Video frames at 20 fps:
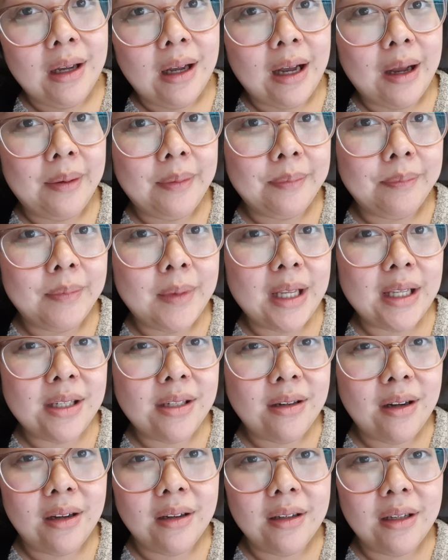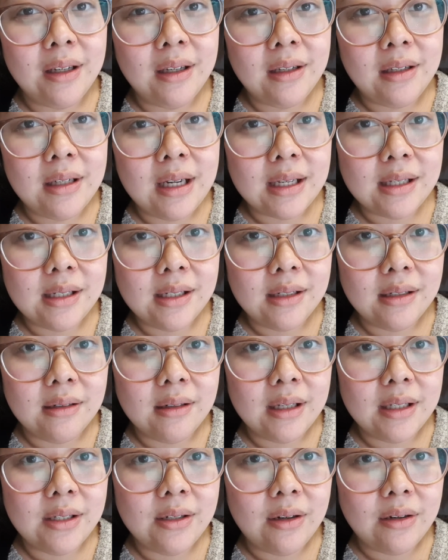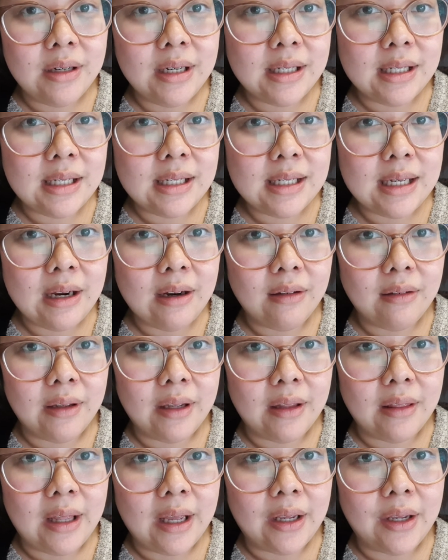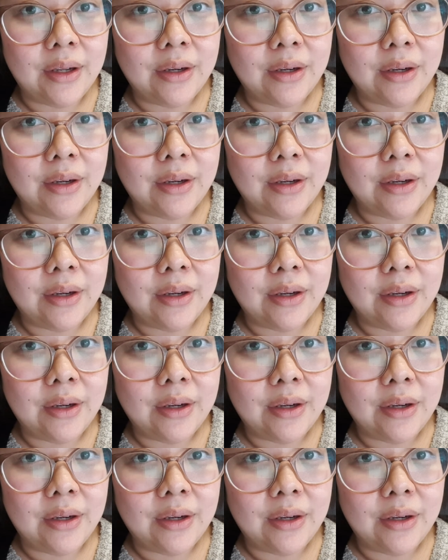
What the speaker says: It's not necessarily that,